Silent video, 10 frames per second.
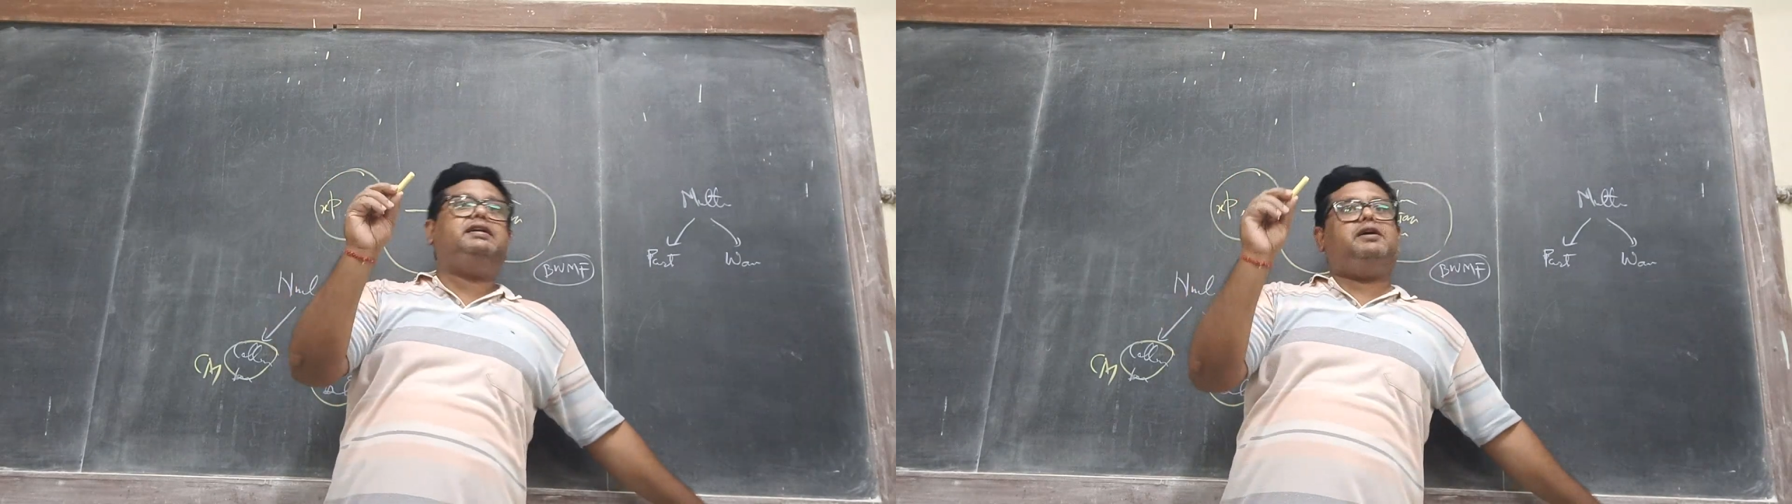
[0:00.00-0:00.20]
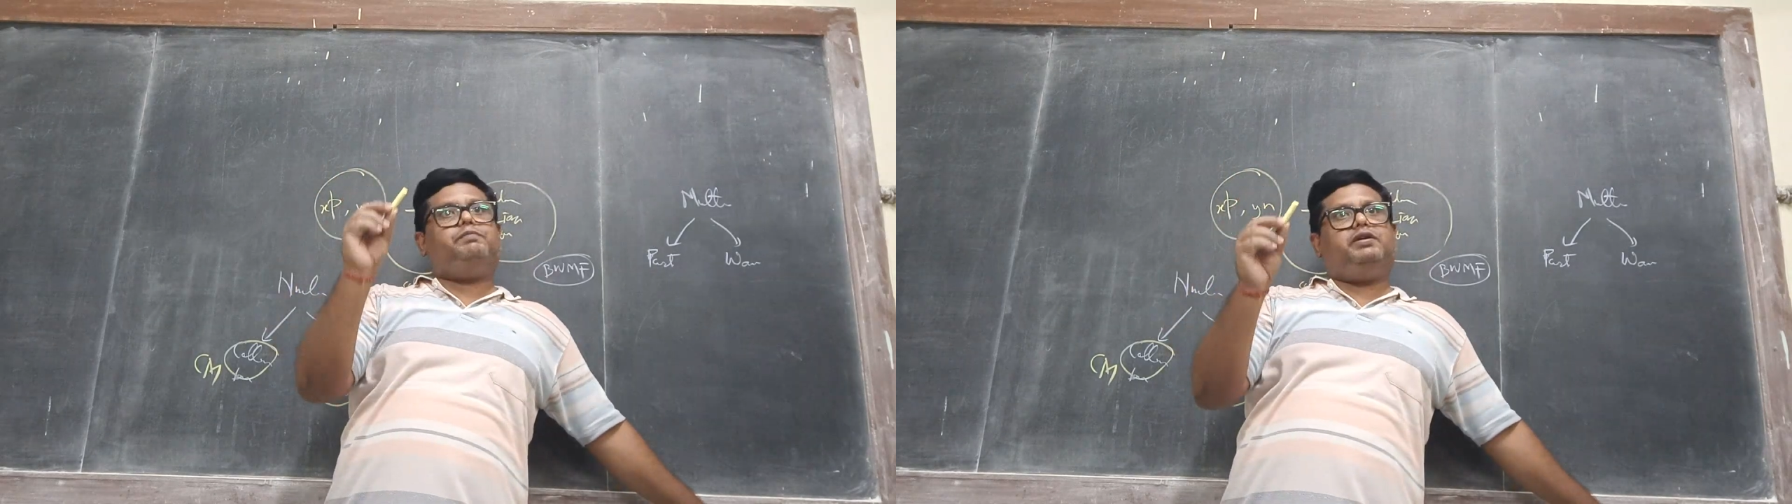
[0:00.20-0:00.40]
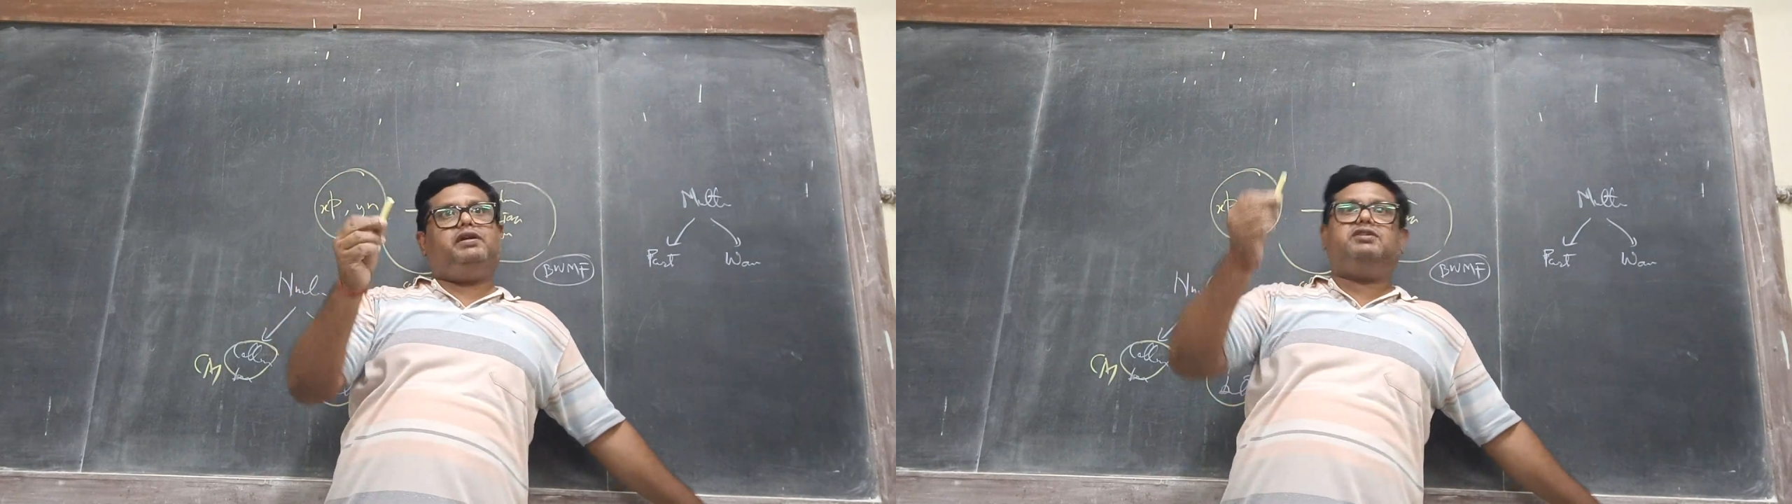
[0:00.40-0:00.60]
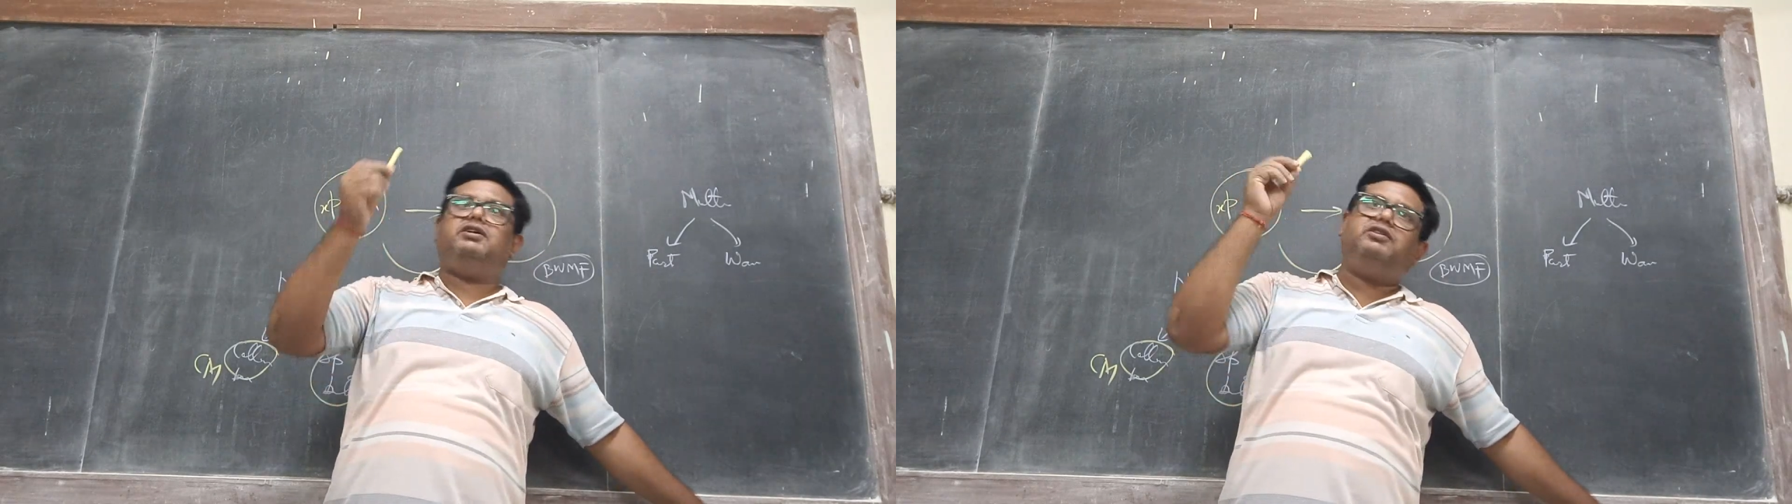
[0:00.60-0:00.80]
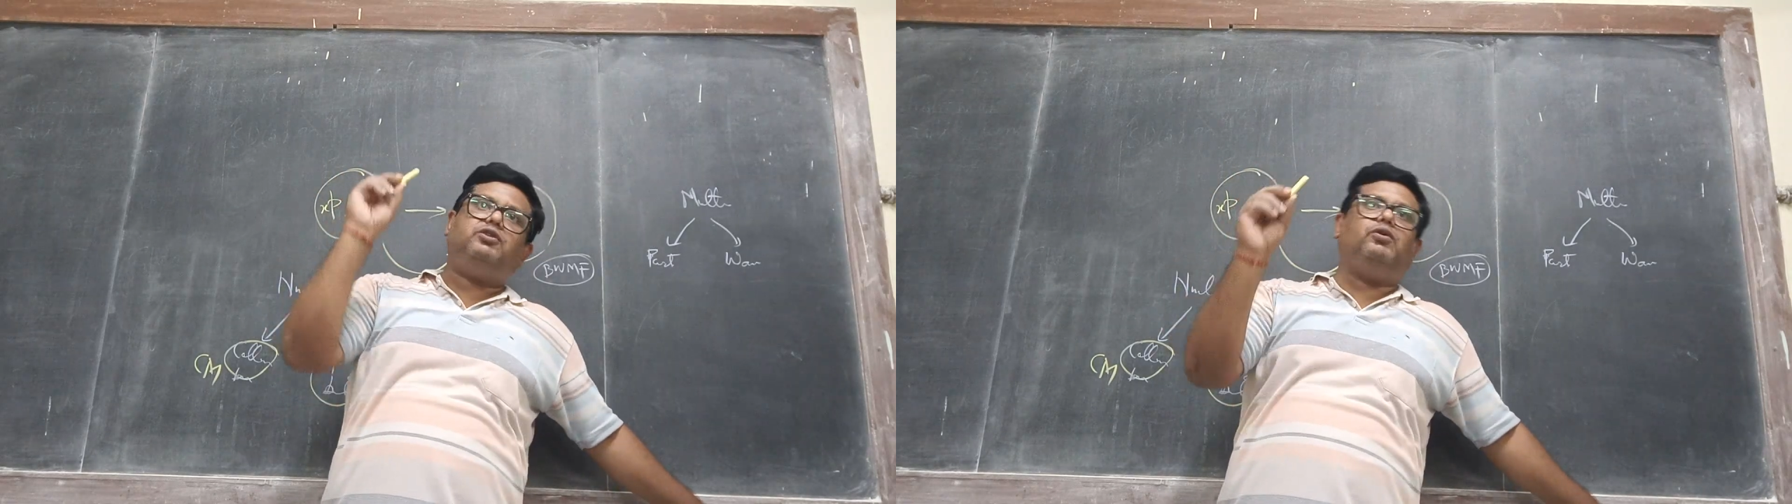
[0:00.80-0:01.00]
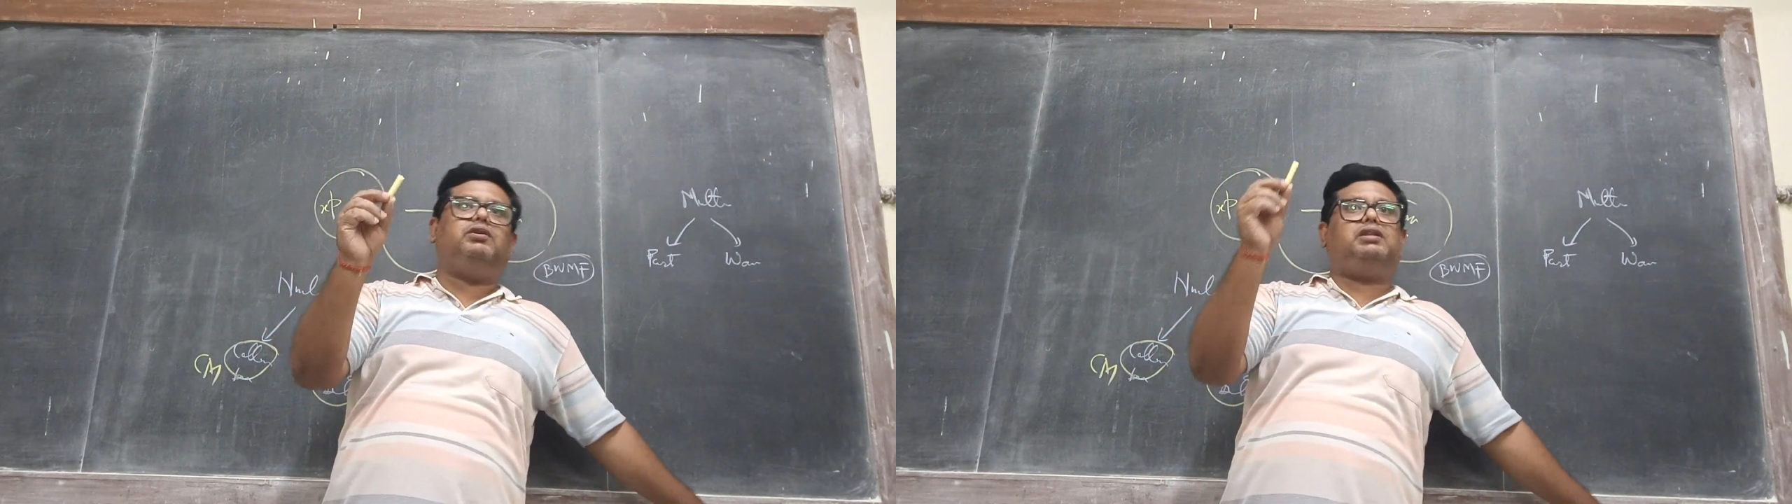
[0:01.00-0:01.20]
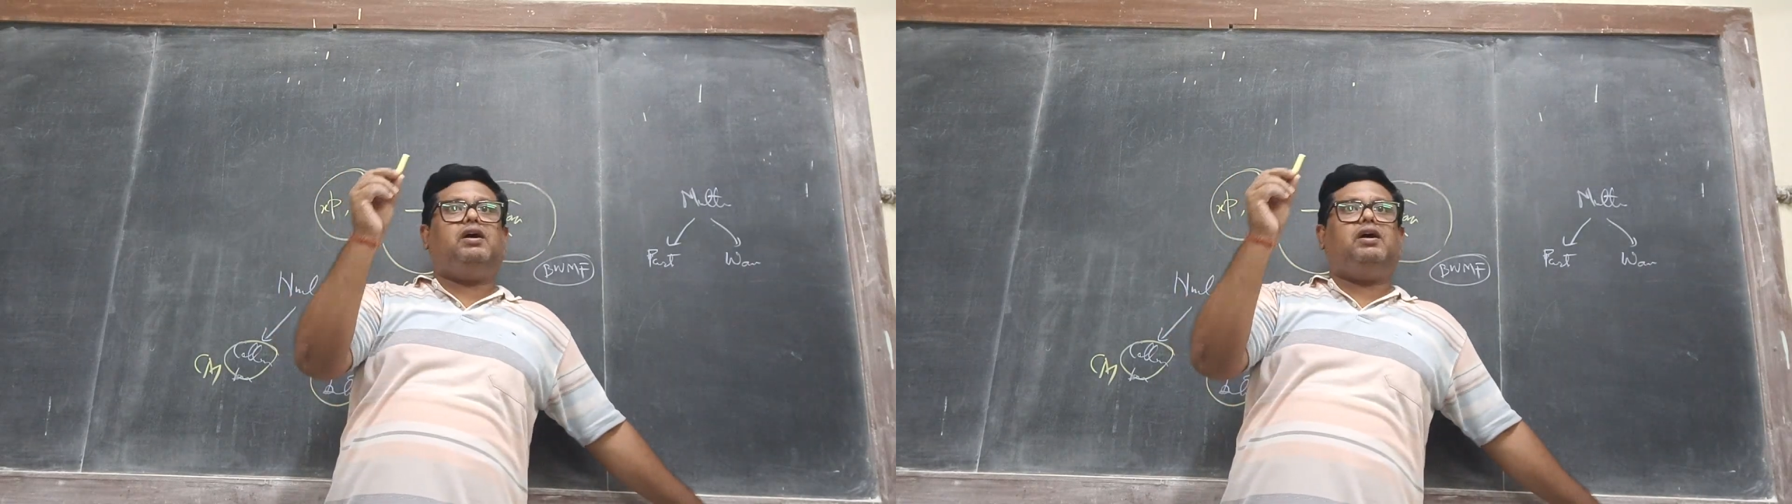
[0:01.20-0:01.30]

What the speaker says: interpretation, though the